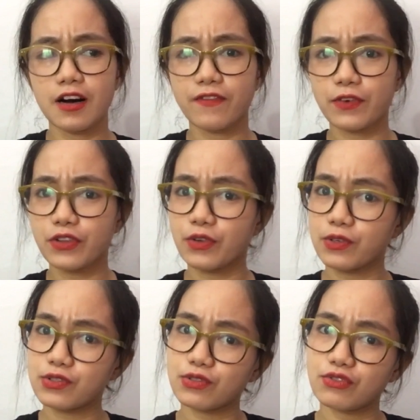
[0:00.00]
For
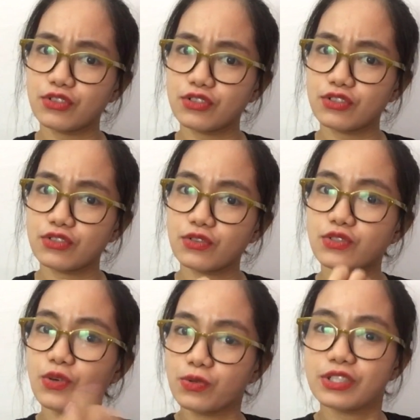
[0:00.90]
those who
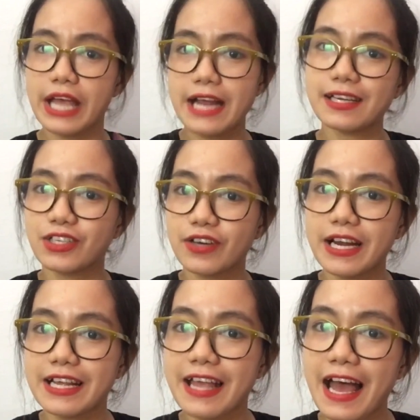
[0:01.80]
don't take the
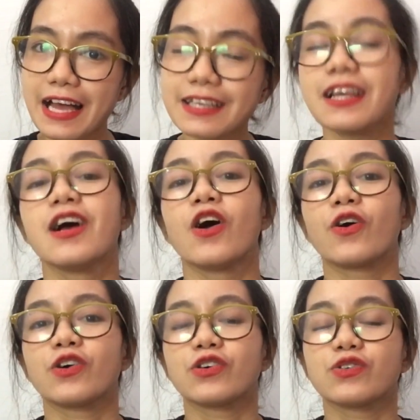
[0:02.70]
training yet,
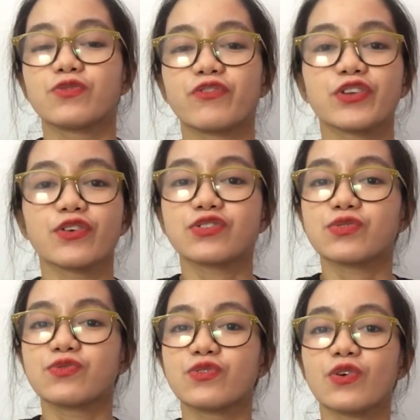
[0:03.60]
or for those
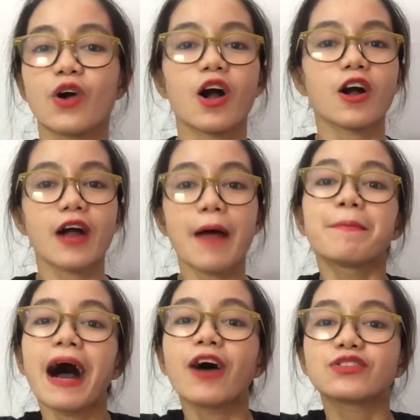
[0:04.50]
who are
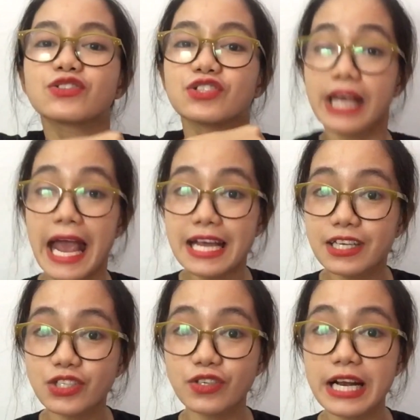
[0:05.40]
about to take
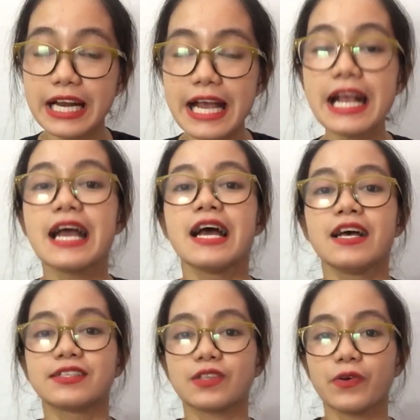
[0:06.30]
the training,
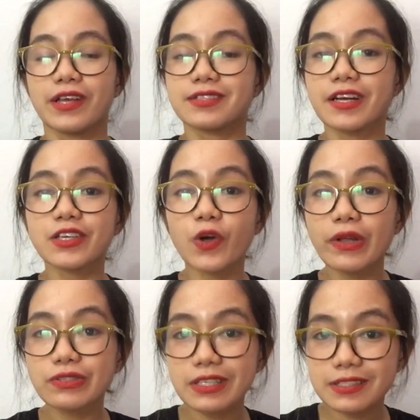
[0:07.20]
so yes, they are
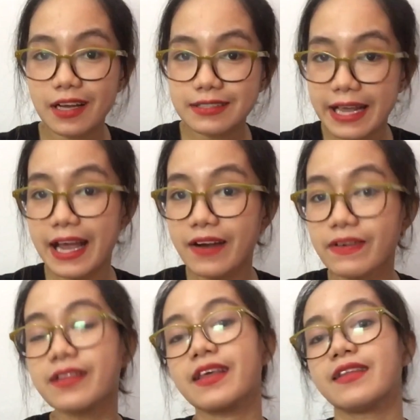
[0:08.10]
going to discuss
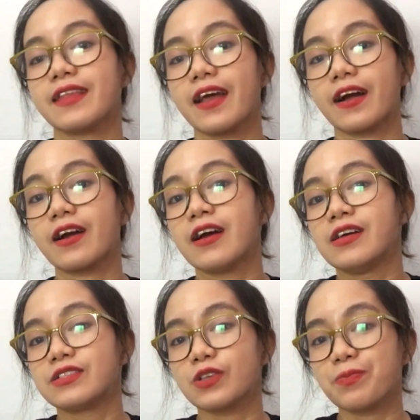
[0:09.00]
everything there.
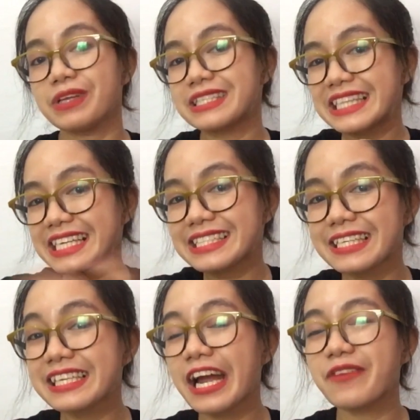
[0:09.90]
So please
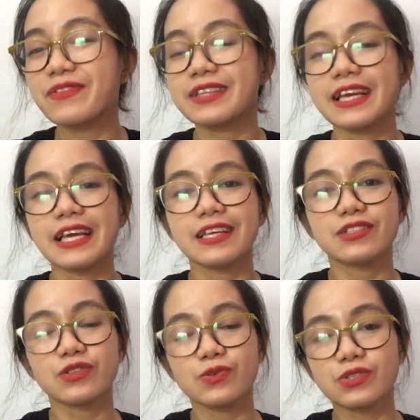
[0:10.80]
listen carefully,
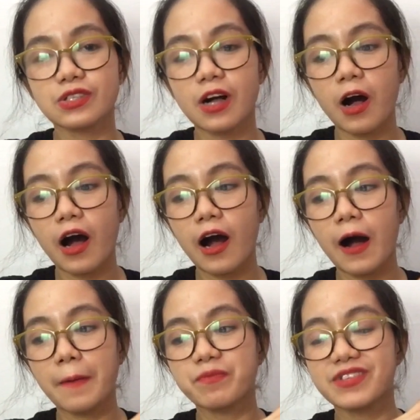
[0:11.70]
do
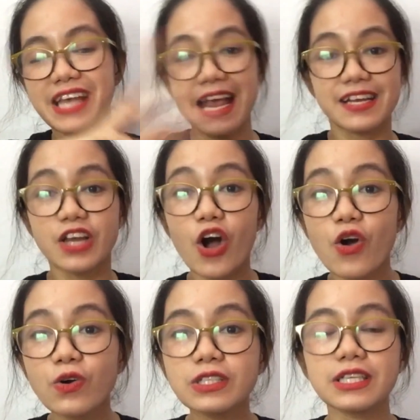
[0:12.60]
some take
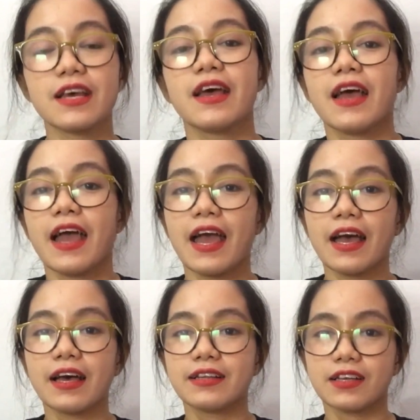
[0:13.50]
note,
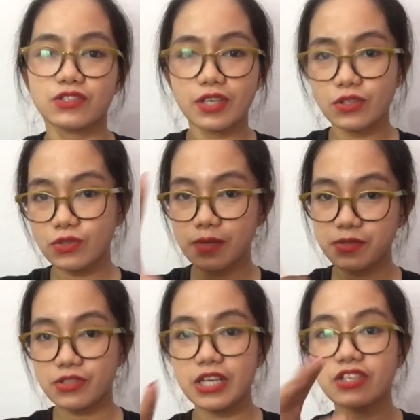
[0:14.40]
and yes, you can do some
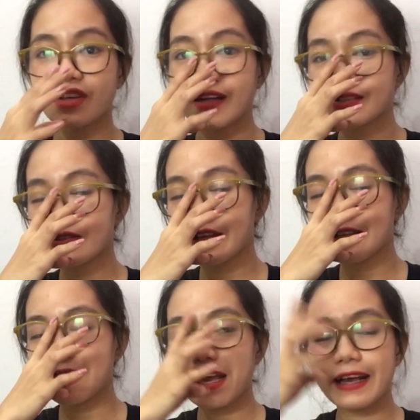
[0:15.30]
screenshots so that
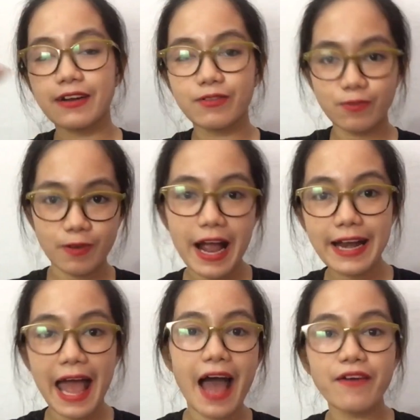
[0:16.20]
like right
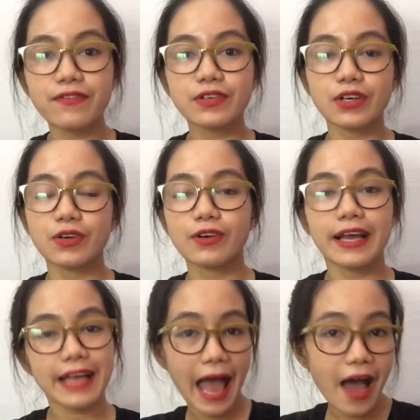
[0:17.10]
after, or
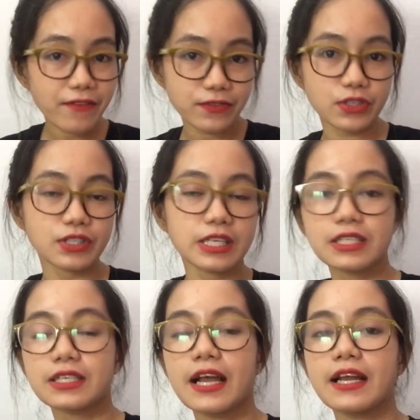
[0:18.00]
like after the
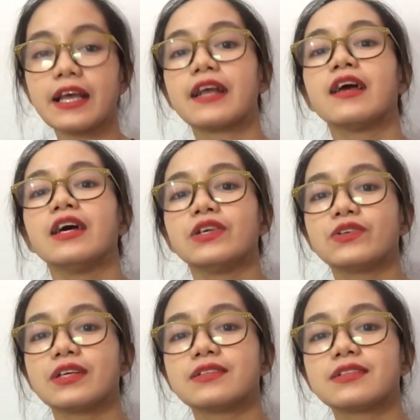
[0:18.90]
training, you
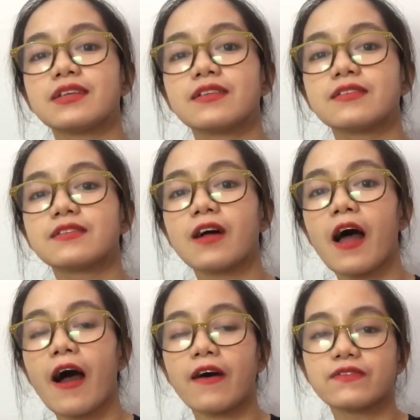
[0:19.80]
can still
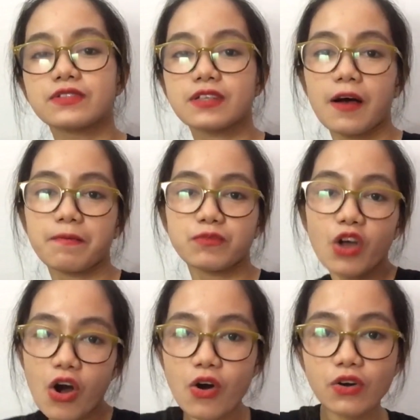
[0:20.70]
have some
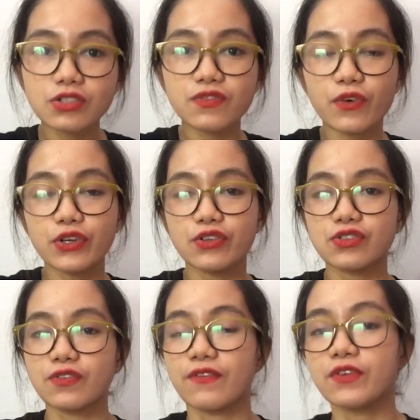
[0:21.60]
notes for you
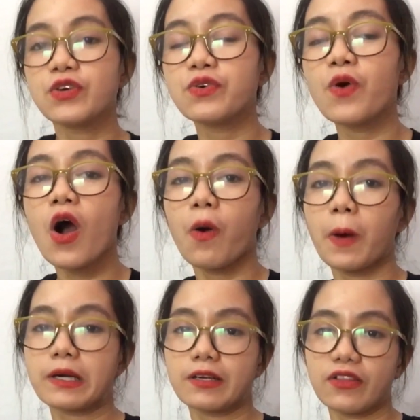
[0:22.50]
to review
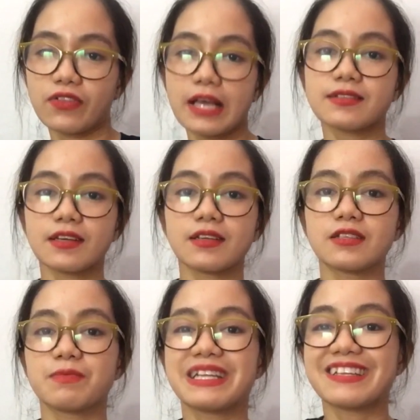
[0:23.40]
what are the things that
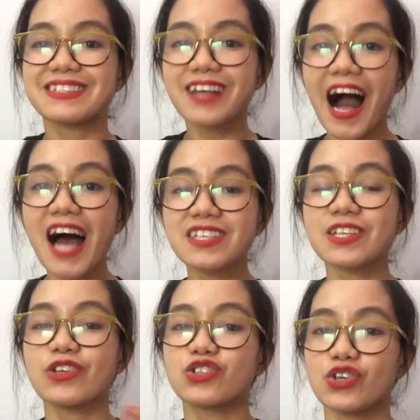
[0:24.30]
has been
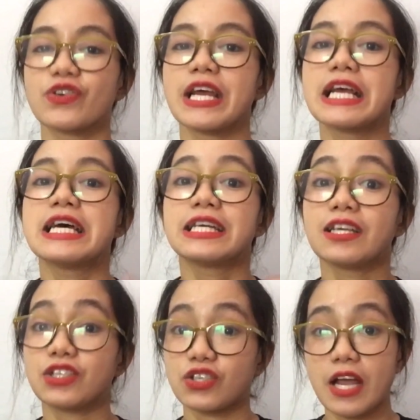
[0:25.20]
discussed during
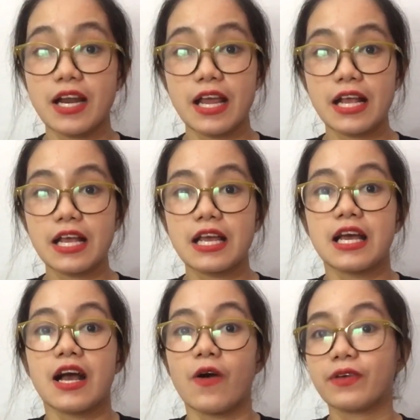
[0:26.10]
the training.
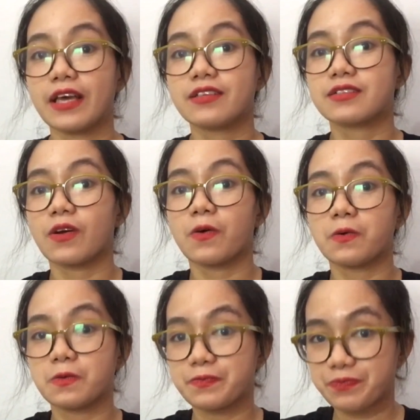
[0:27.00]
Okay,
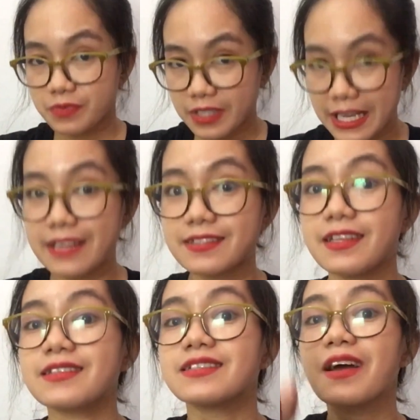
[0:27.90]
so yes,
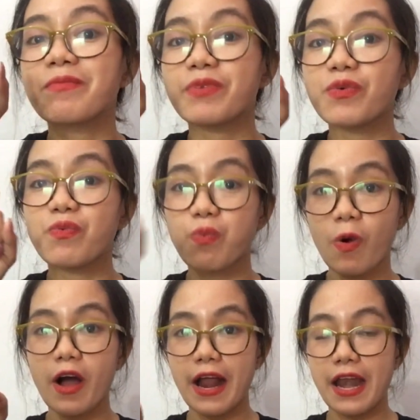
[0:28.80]
that's number
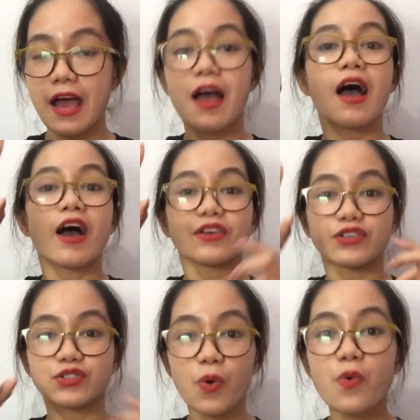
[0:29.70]
1.
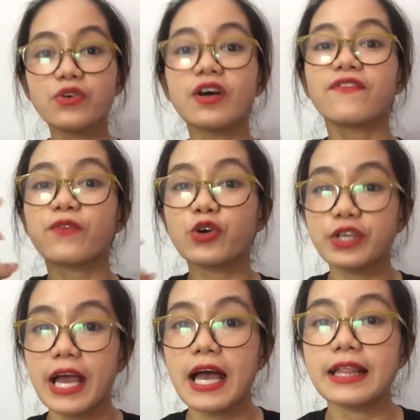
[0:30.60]
Don't
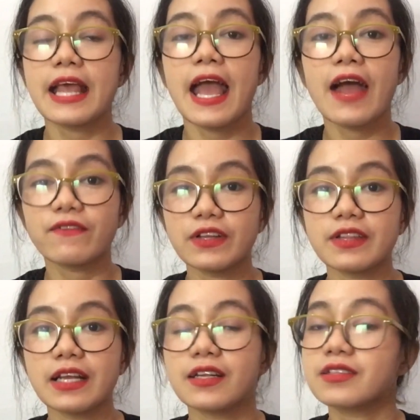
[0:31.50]
forget
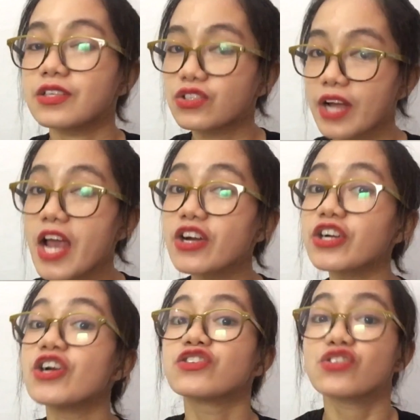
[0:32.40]
everything that the
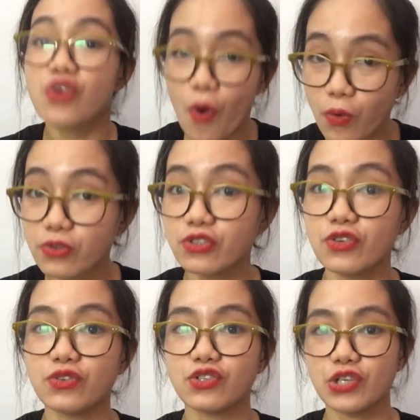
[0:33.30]
trainer told
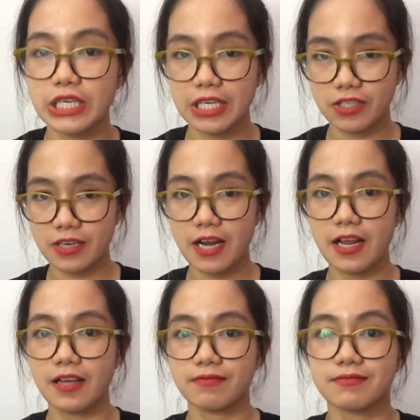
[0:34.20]
you during the
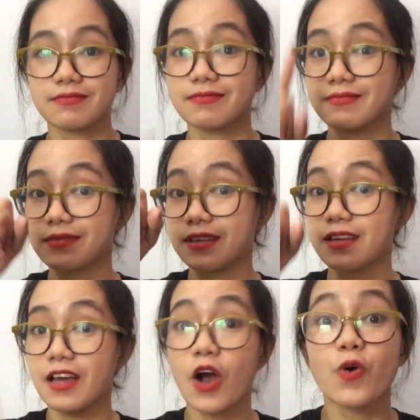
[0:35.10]
training.
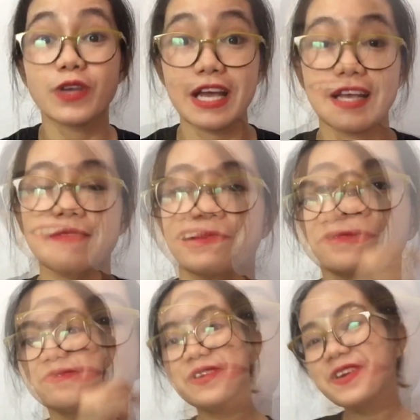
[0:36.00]
Okay, next,
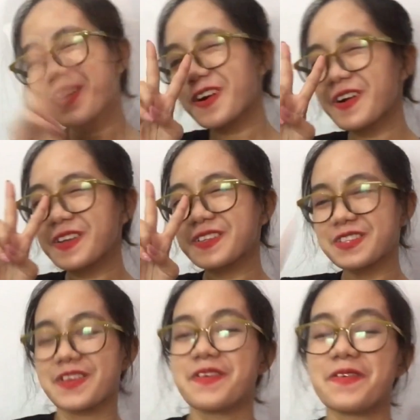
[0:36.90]
number
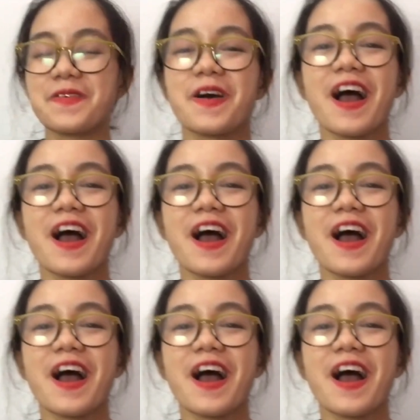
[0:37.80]
2.